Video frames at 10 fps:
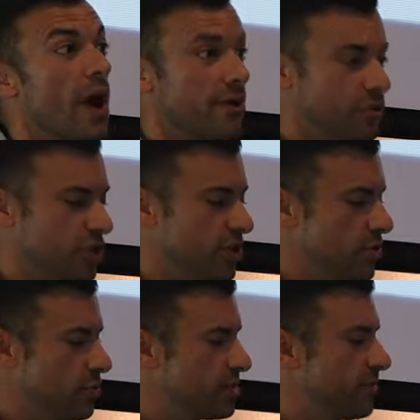energy
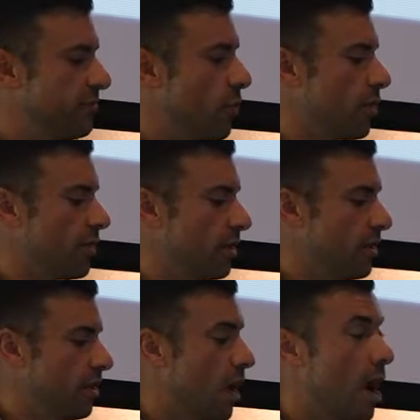used
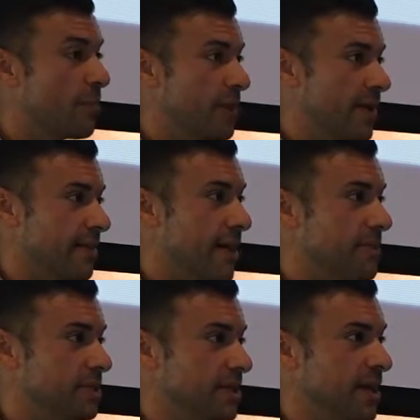for operating that
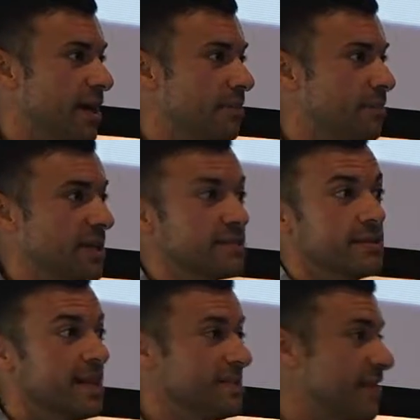building yet because the
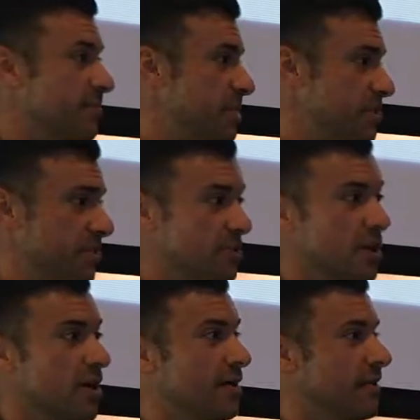lights haven't been turned
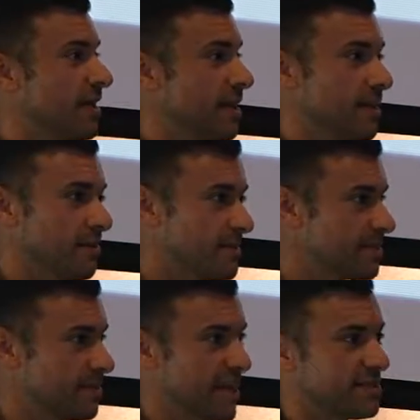on, the heating
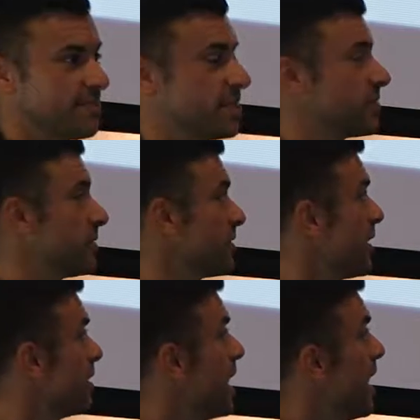system hasn't been turned
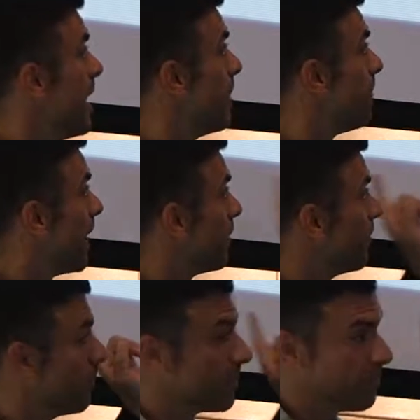on,
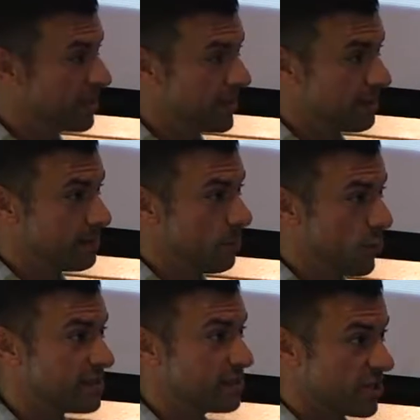but the building
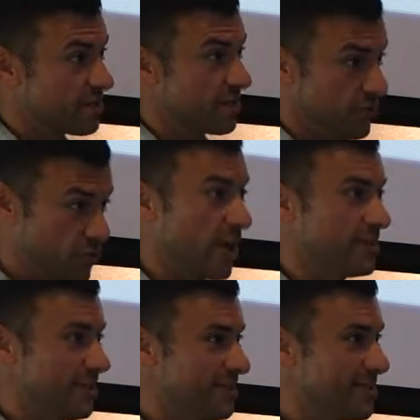was just
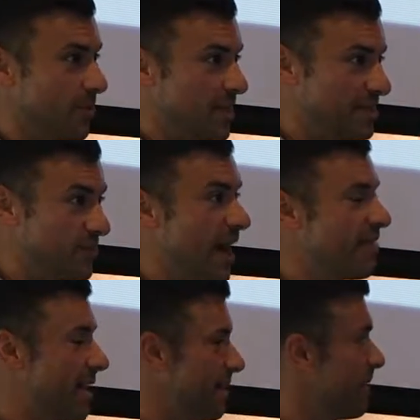constructed. So we do
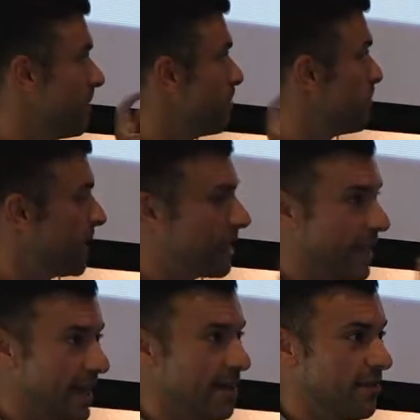have that
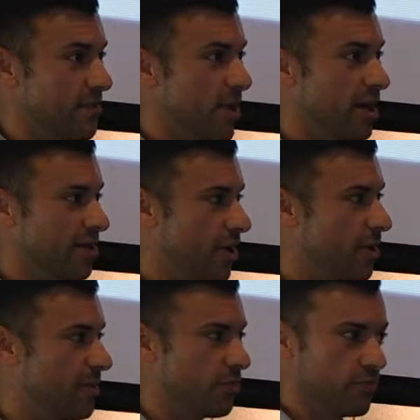big hit of embodied
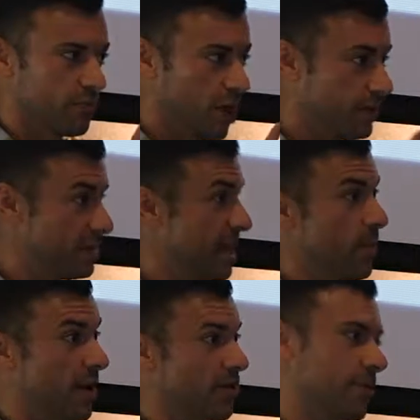carbon on day
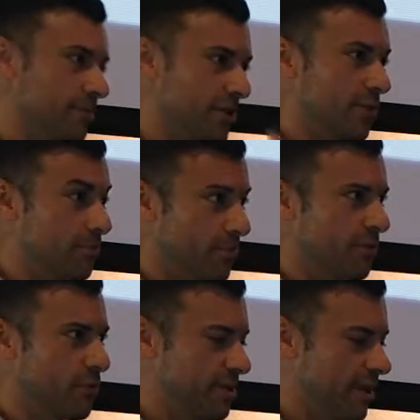one, or
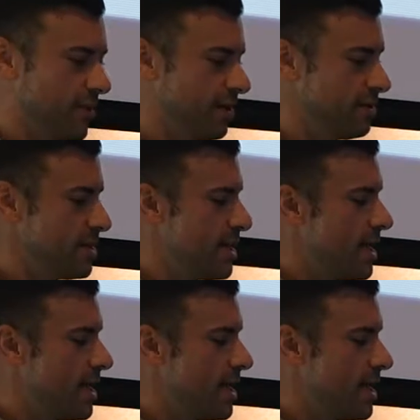before day one,